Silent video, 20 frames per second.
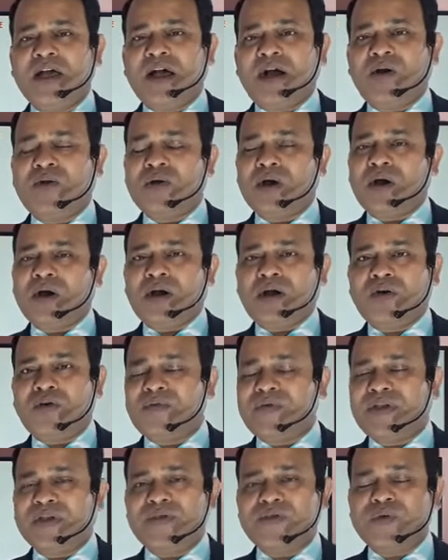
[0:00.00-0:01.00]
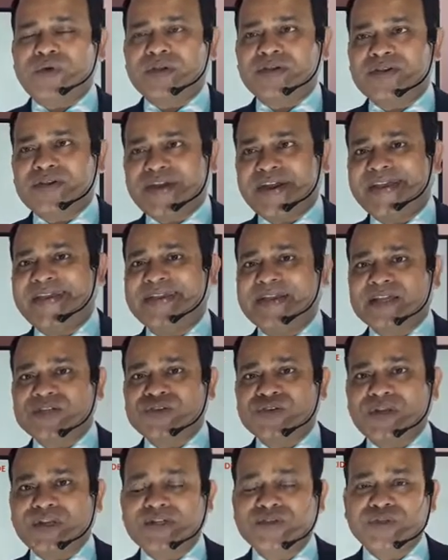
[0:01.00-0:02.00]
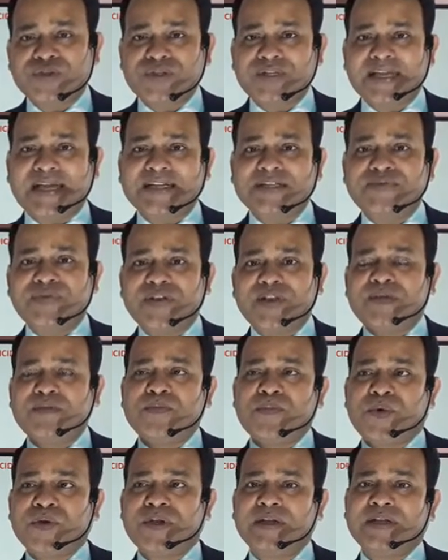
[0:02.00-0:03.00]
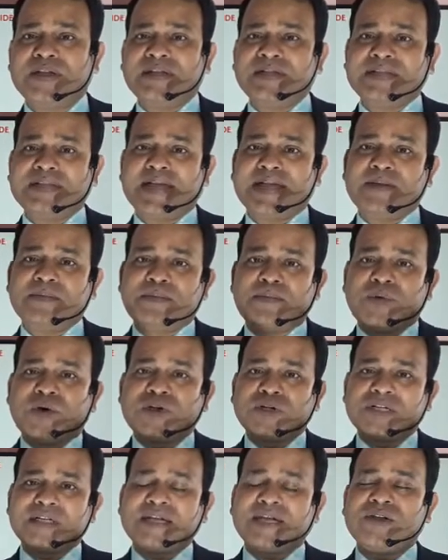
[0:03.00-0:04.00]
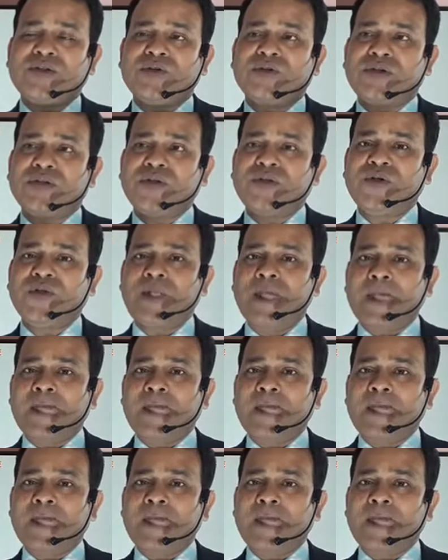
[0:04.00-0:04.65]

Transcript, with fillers: how, uh, however you are trying actually so that's very important and that bond cannot you know